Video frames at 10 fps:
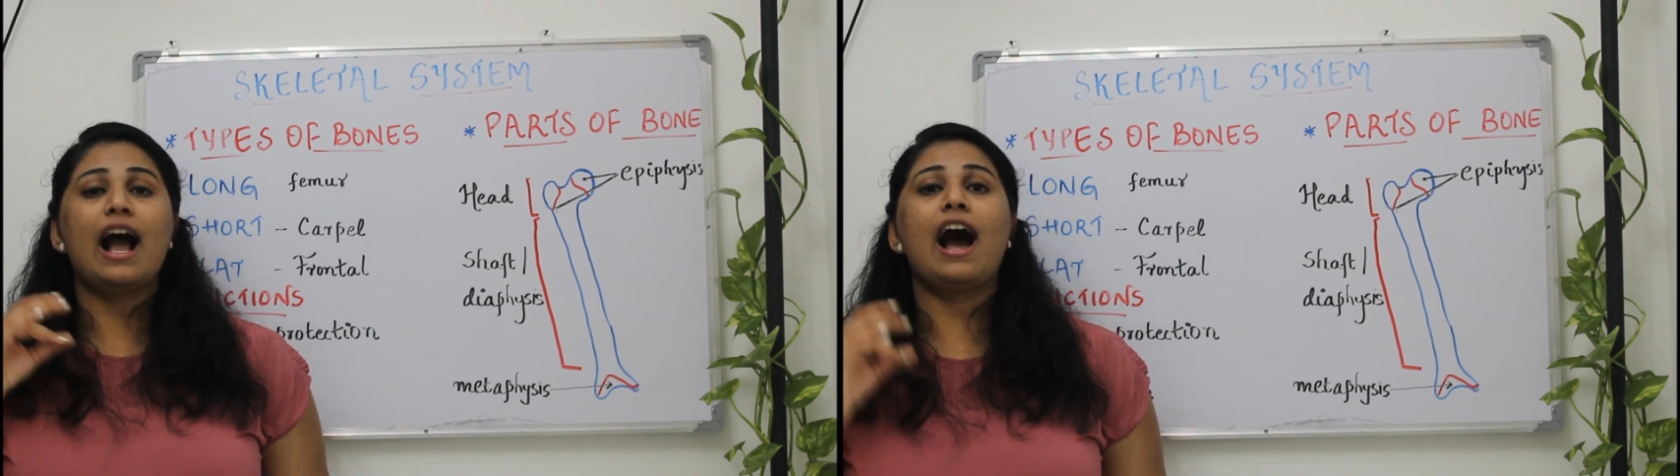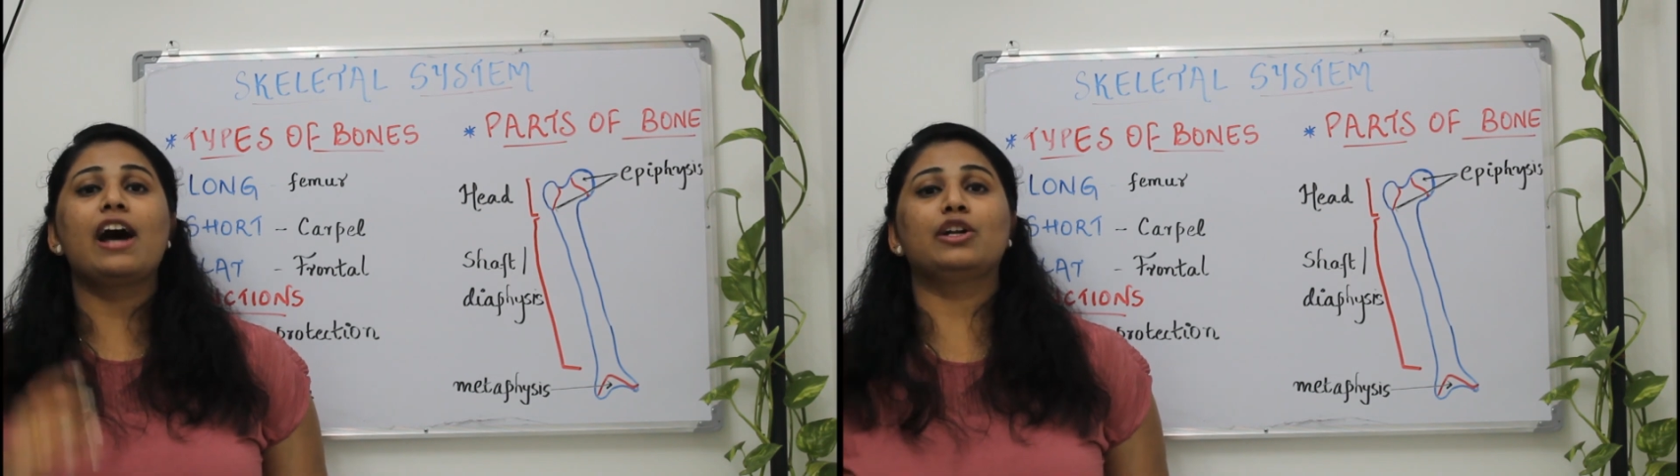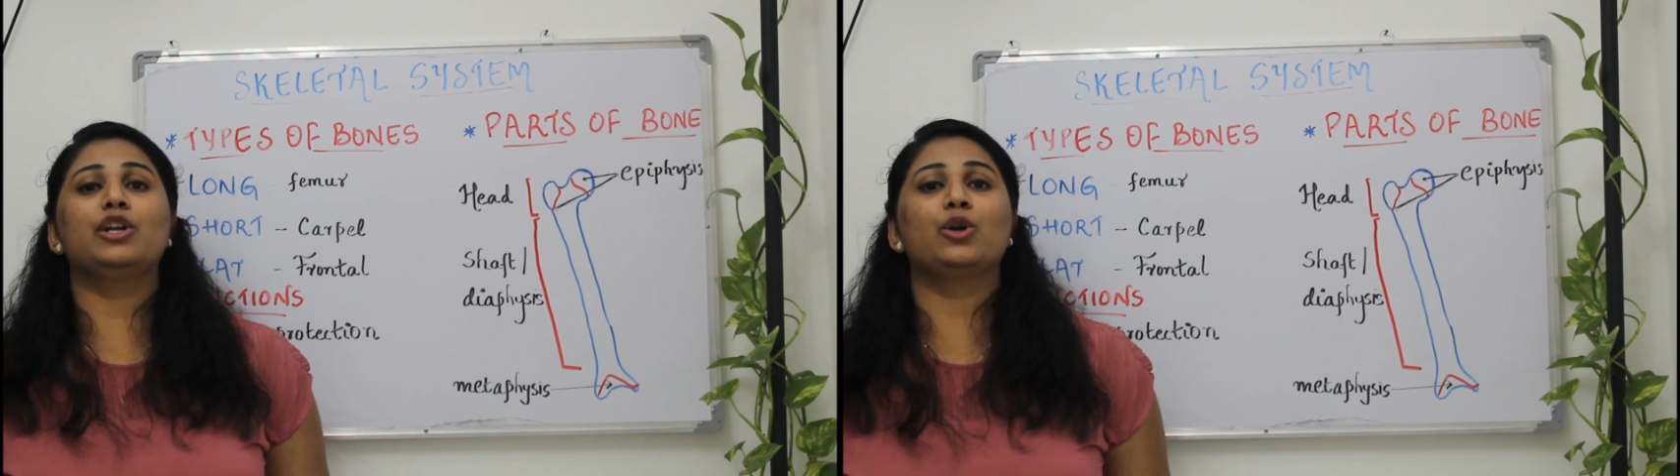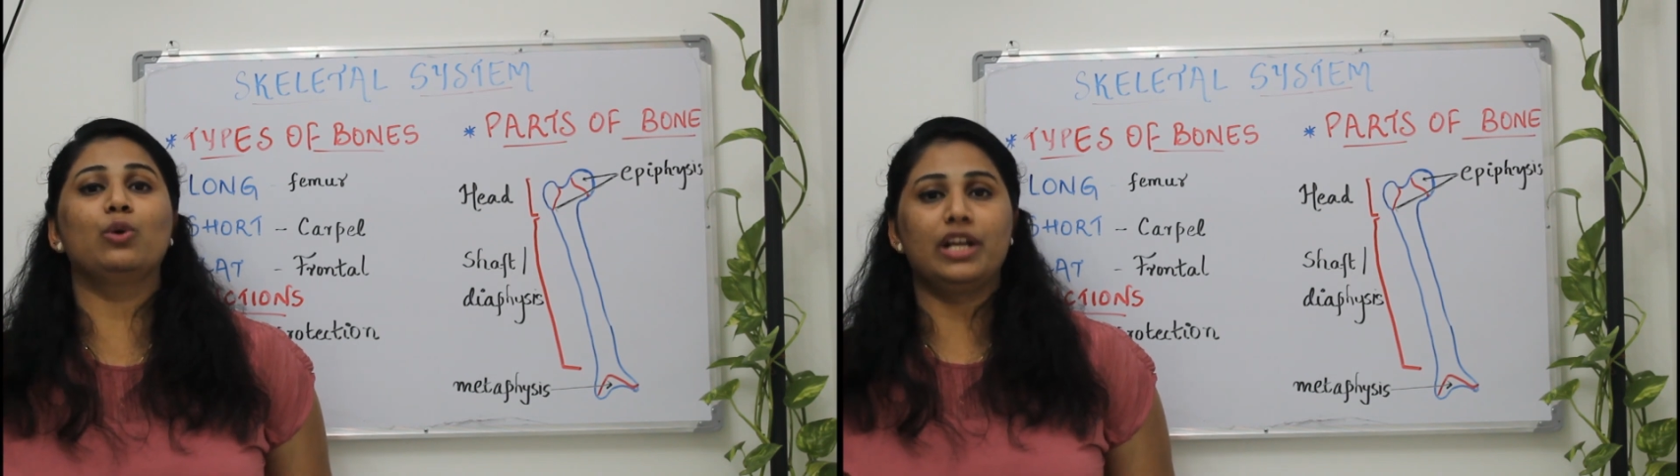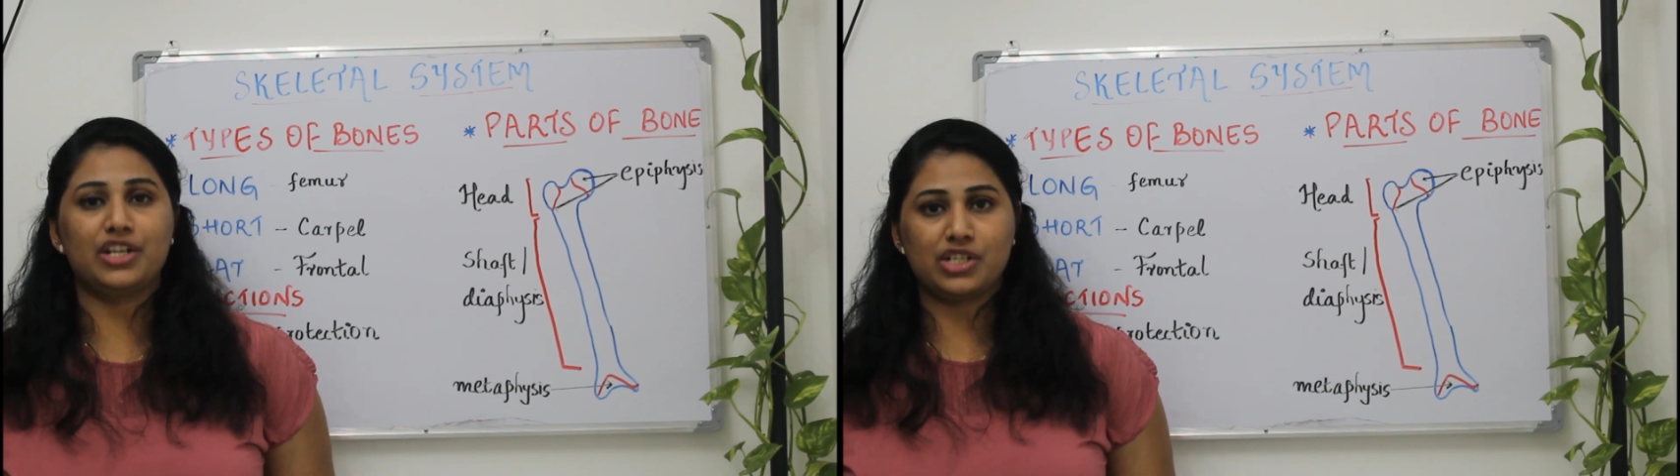
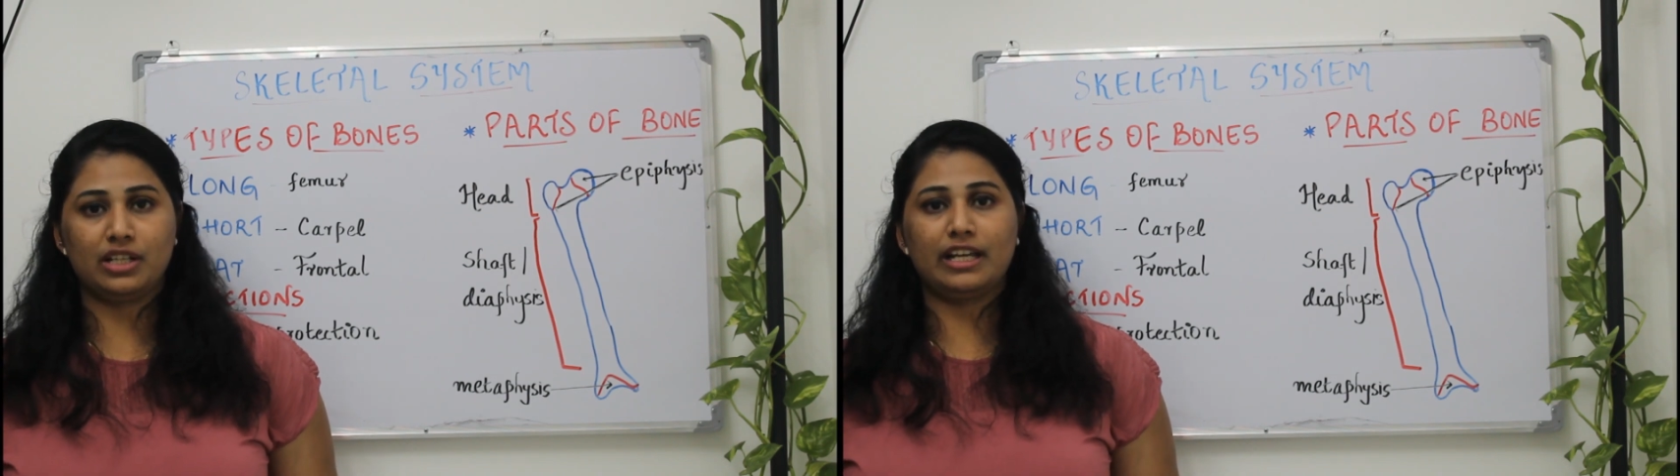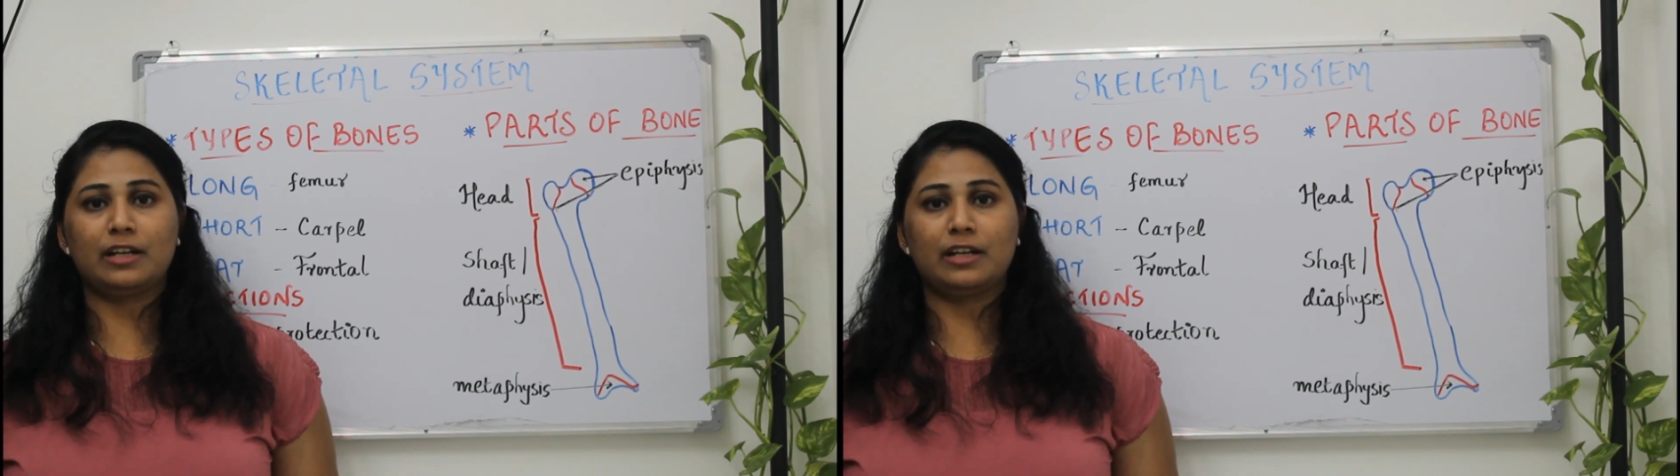articulation.